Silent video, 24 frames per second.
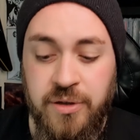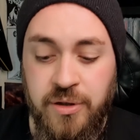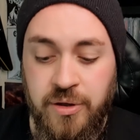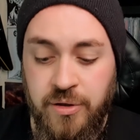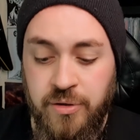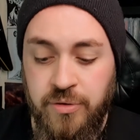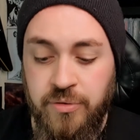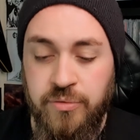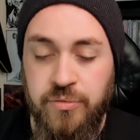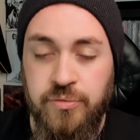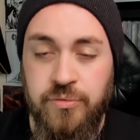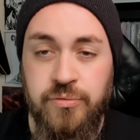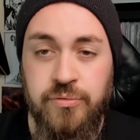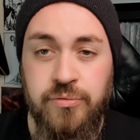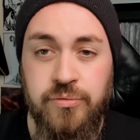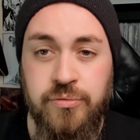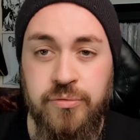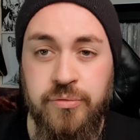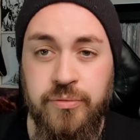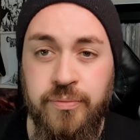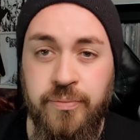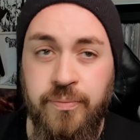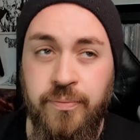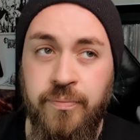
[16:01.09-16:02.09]
are
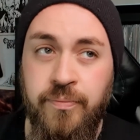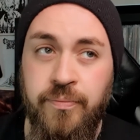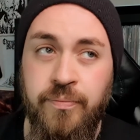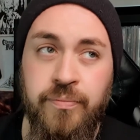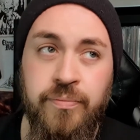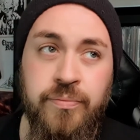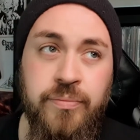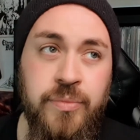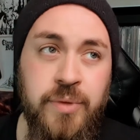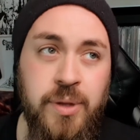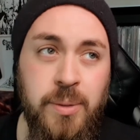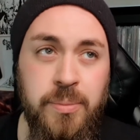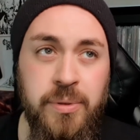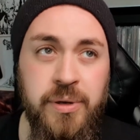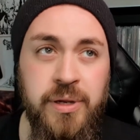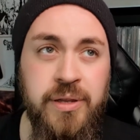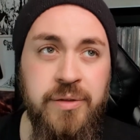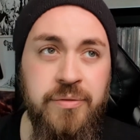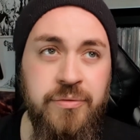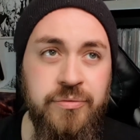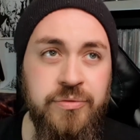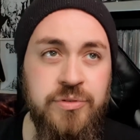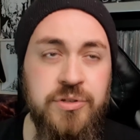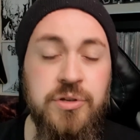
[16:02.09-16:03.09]
all, I
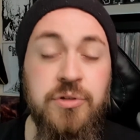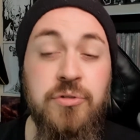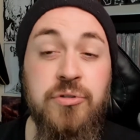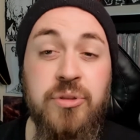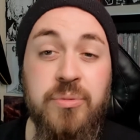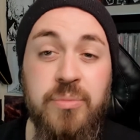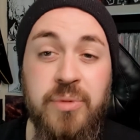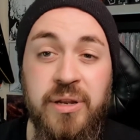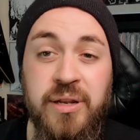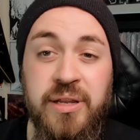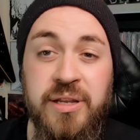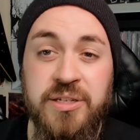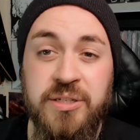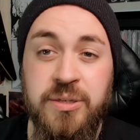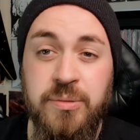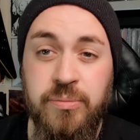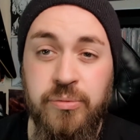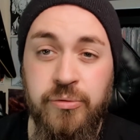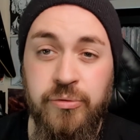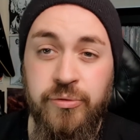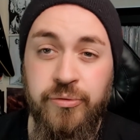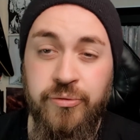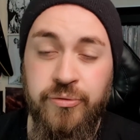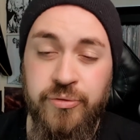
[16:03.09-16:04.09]
believe, two of them at least are
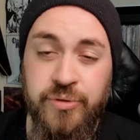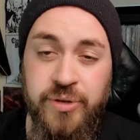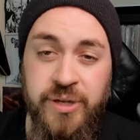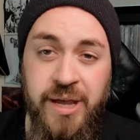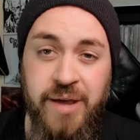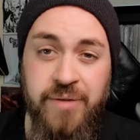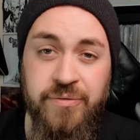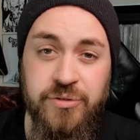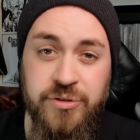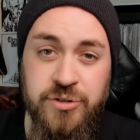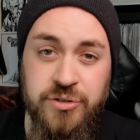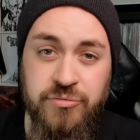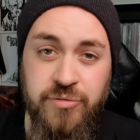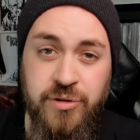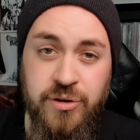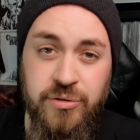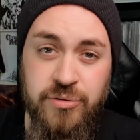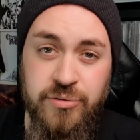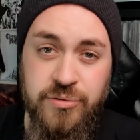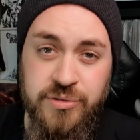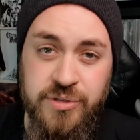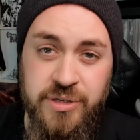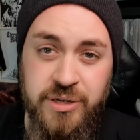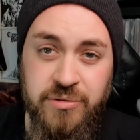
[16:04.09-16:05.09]
bought through Cavernous
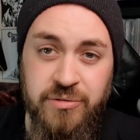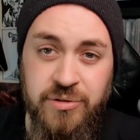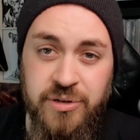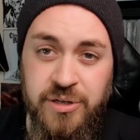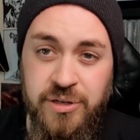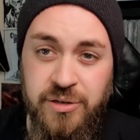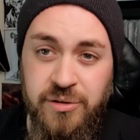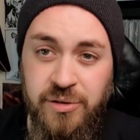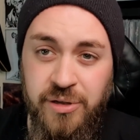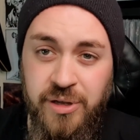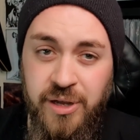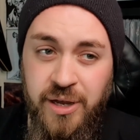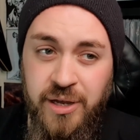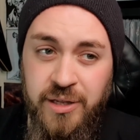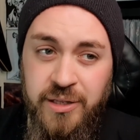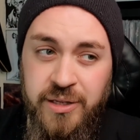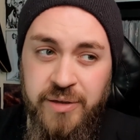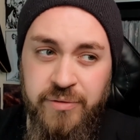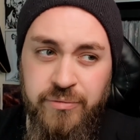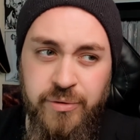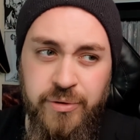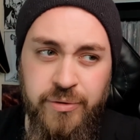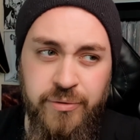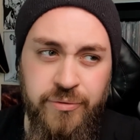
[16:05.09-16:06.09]
Records here in the UK. The
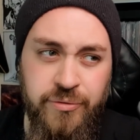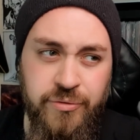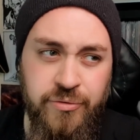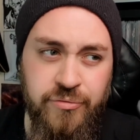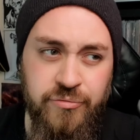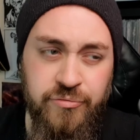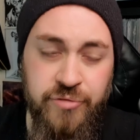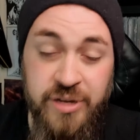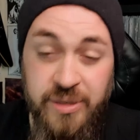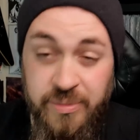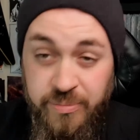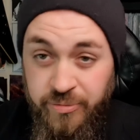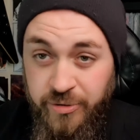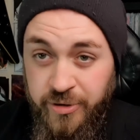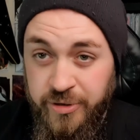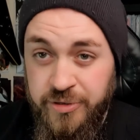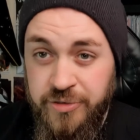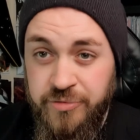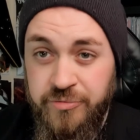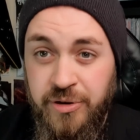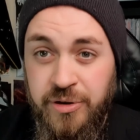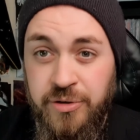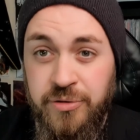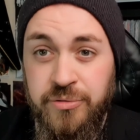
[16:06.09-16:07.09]
other one from
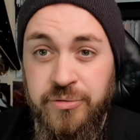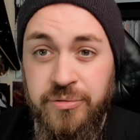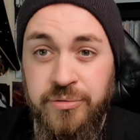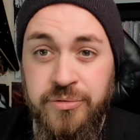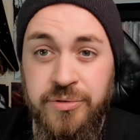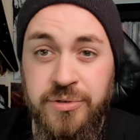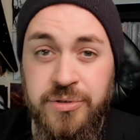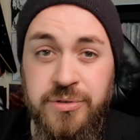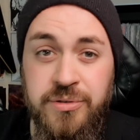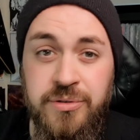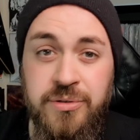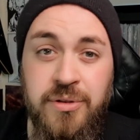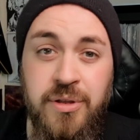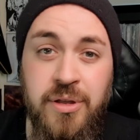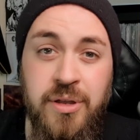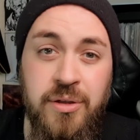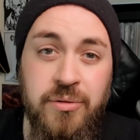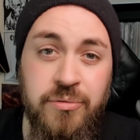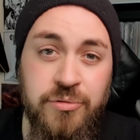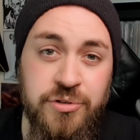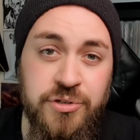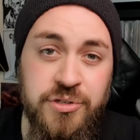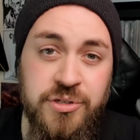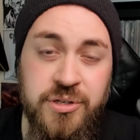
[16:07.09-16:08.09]
Repros Records,
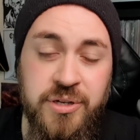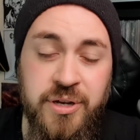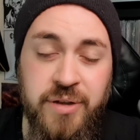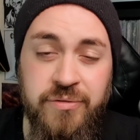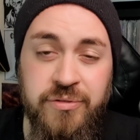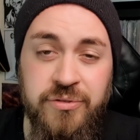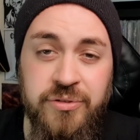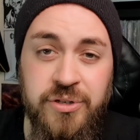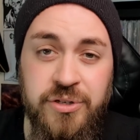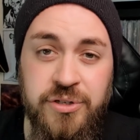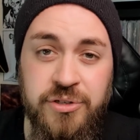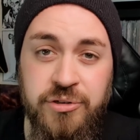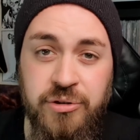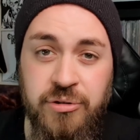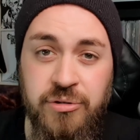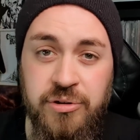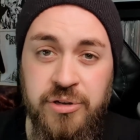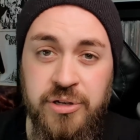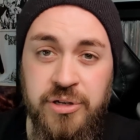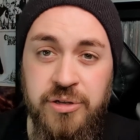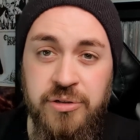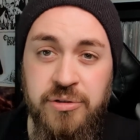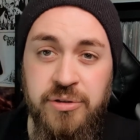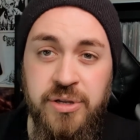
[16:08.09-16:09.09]
which is another distro in
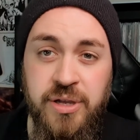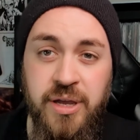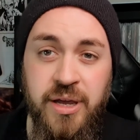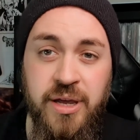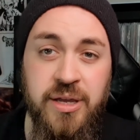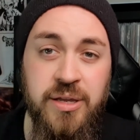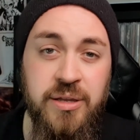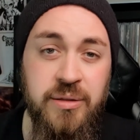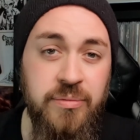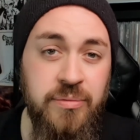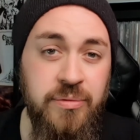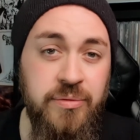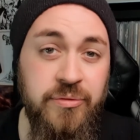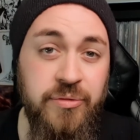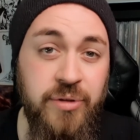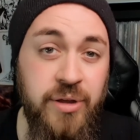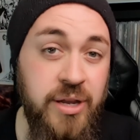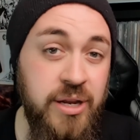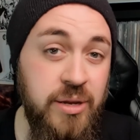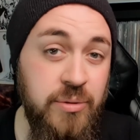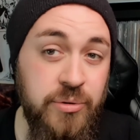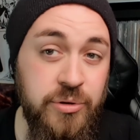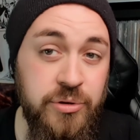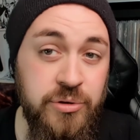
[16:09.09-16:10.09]
the UK. For
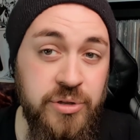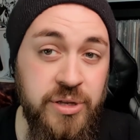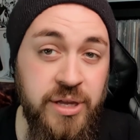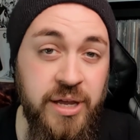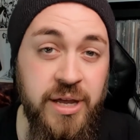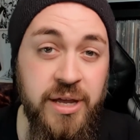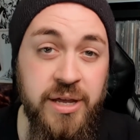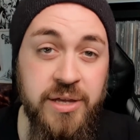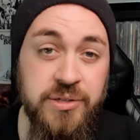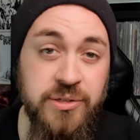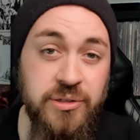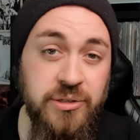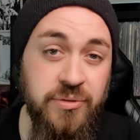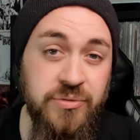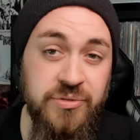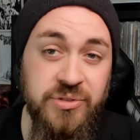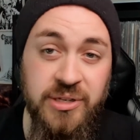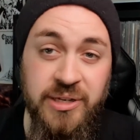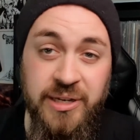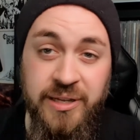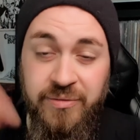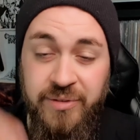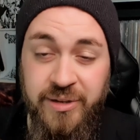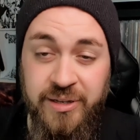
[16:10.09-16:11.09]
anyone who cares, I'll
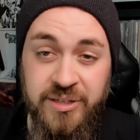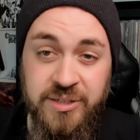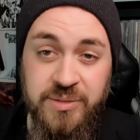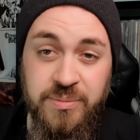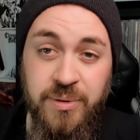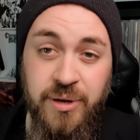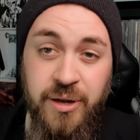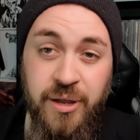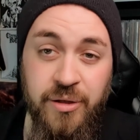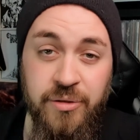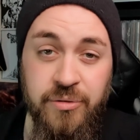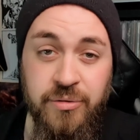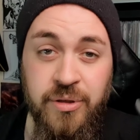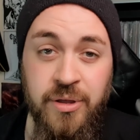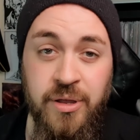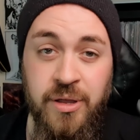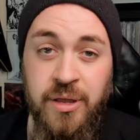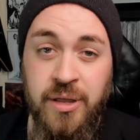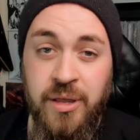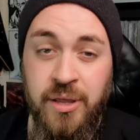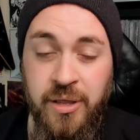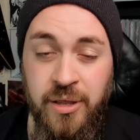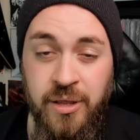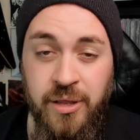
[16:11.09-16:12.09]
obviously leave links below
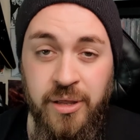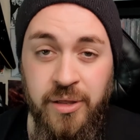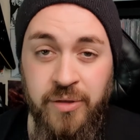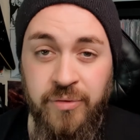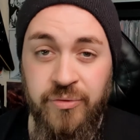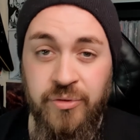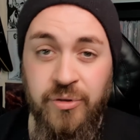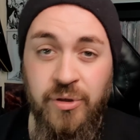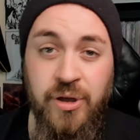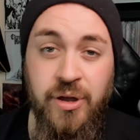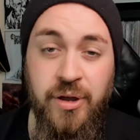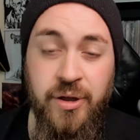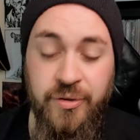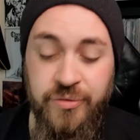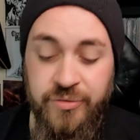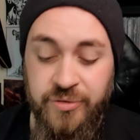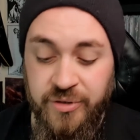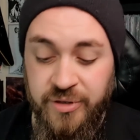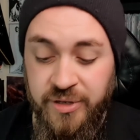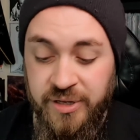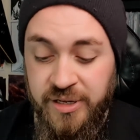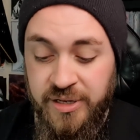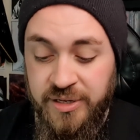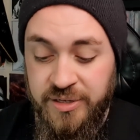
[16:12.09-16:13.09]
if you're
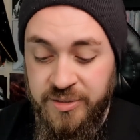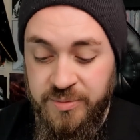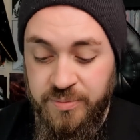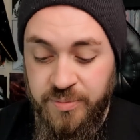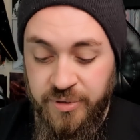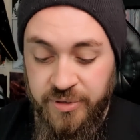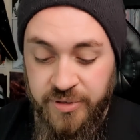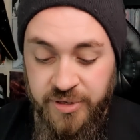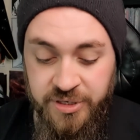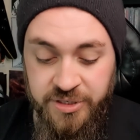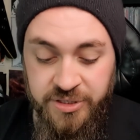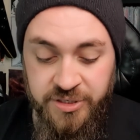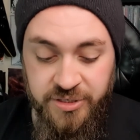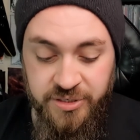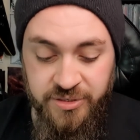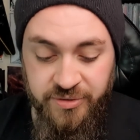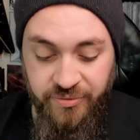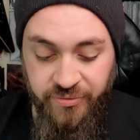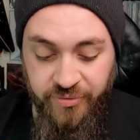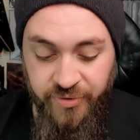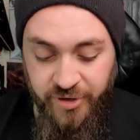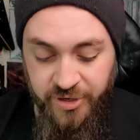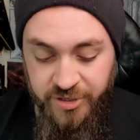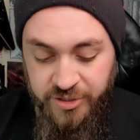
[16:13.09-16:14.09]
after these. But this is
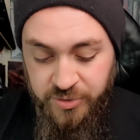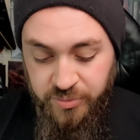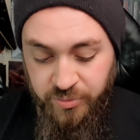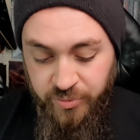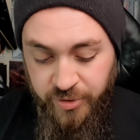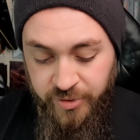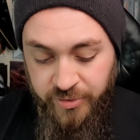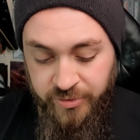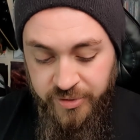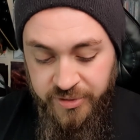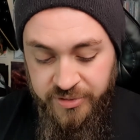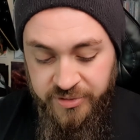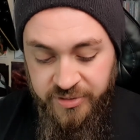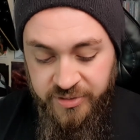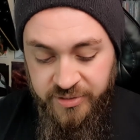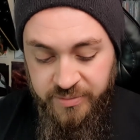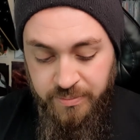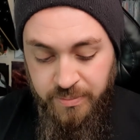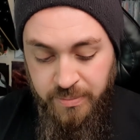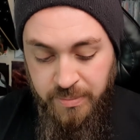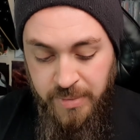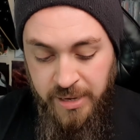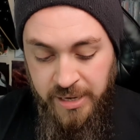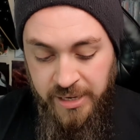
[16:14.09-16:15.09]
the first one. This is
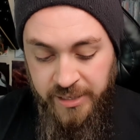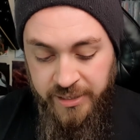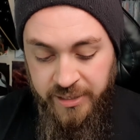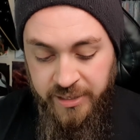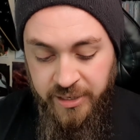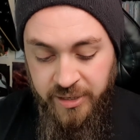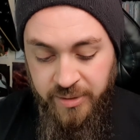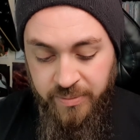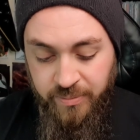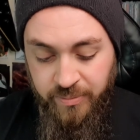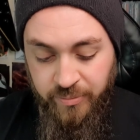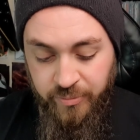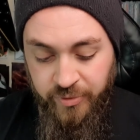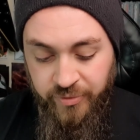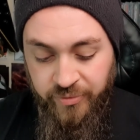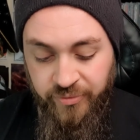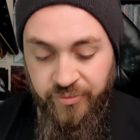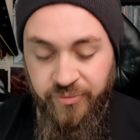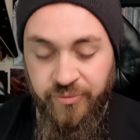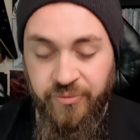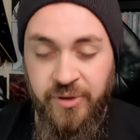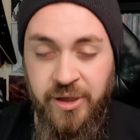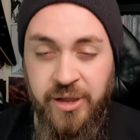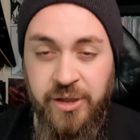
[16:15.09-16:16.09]
Malakhim with
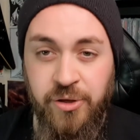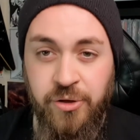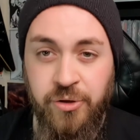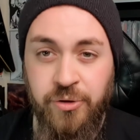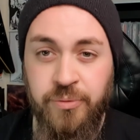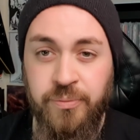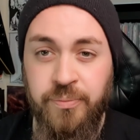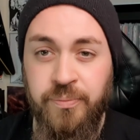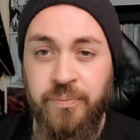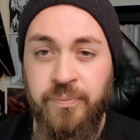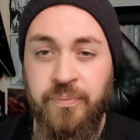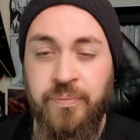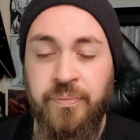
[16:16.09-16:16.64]
Phaon,